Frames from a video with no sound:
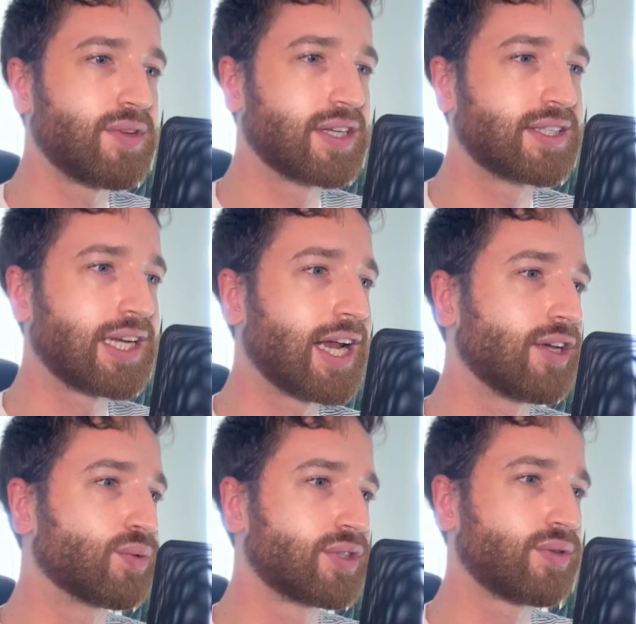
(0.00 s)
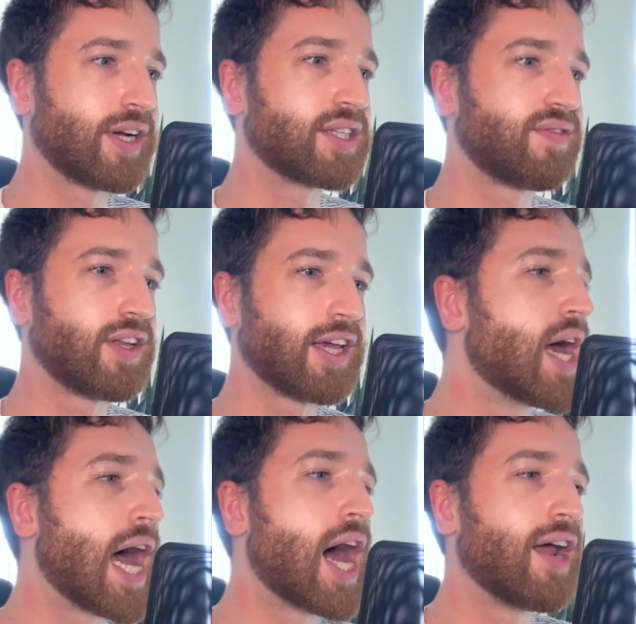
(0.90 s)
You can see n equals 3 is filling
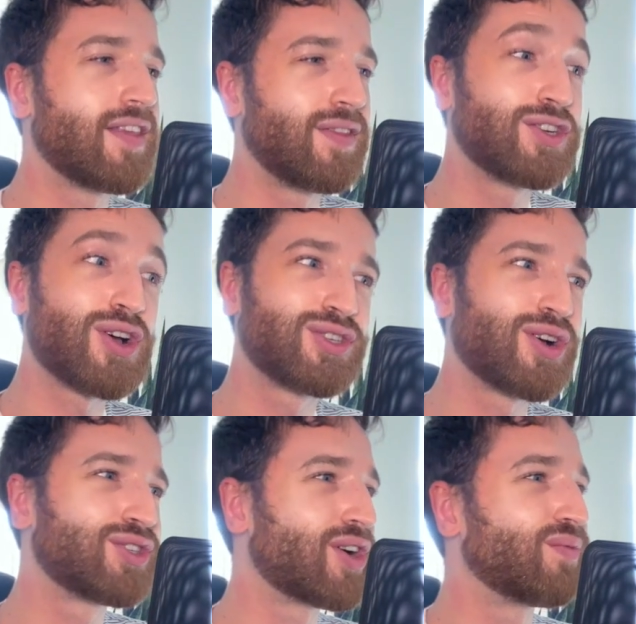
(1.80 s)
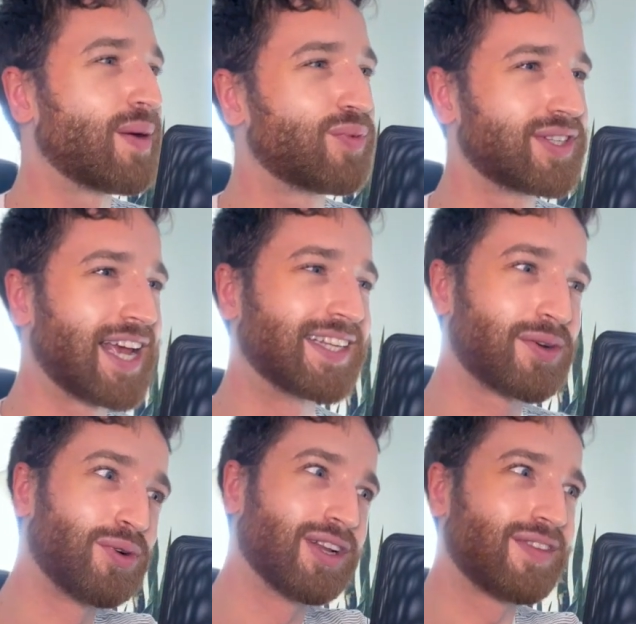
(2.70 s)
up, and then the represents
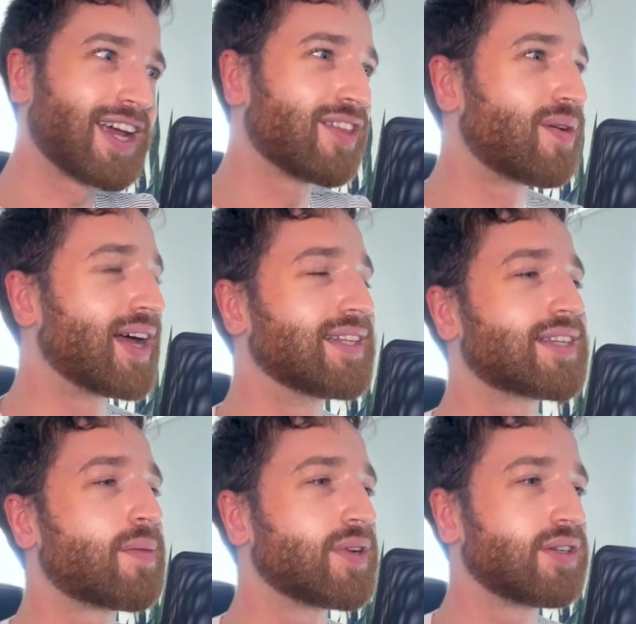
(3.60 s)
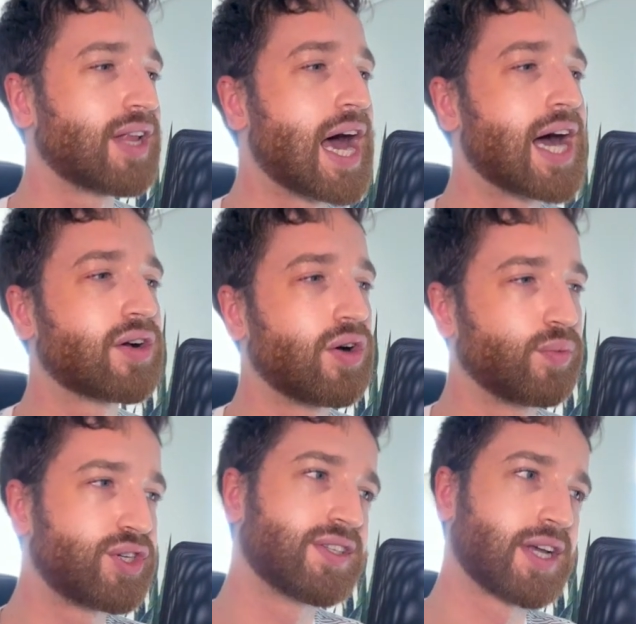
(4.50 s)
all of the other ones up until argon,
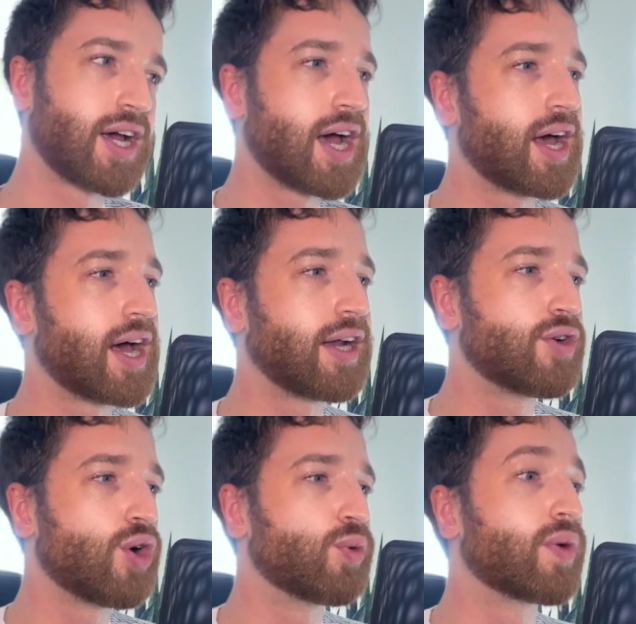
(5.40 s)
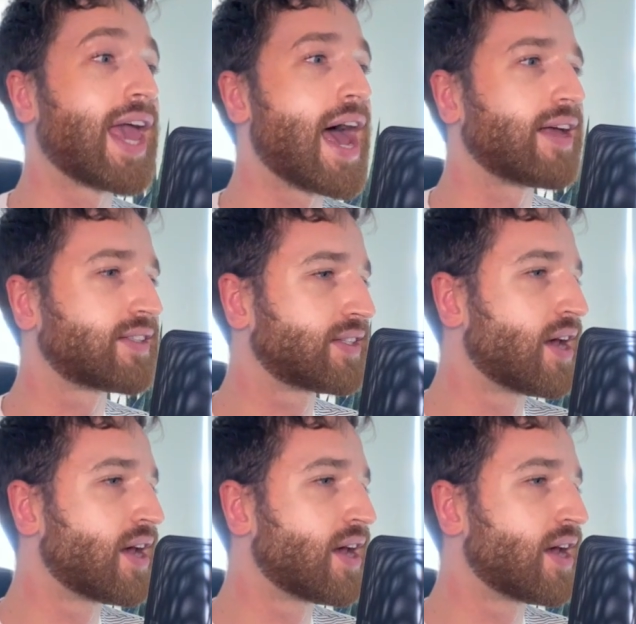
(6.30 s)
which is a noble gas.